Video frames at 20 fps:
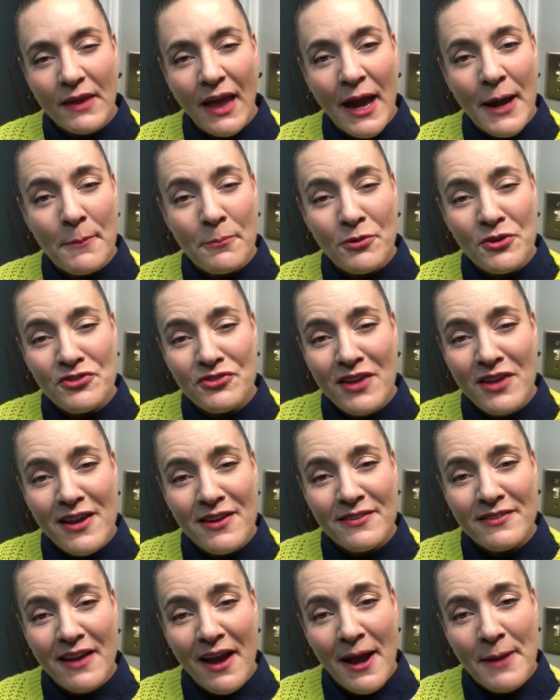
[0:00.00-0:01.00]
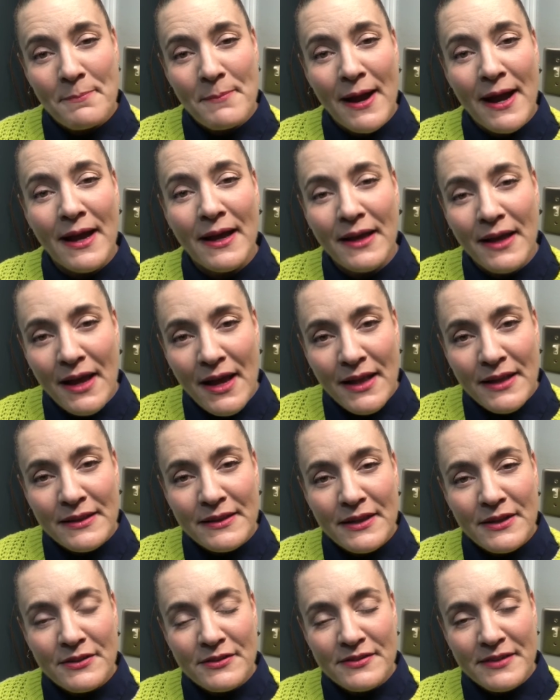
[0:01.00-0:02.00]
I appreciate your time, my
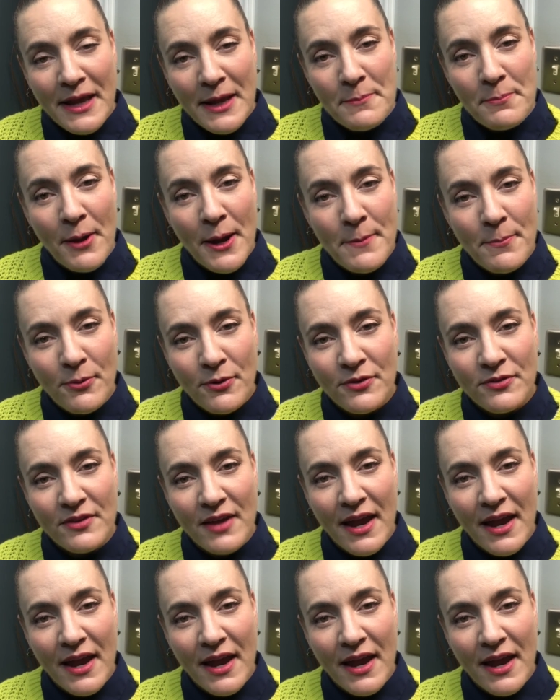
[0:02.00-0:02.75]
little sandpipers,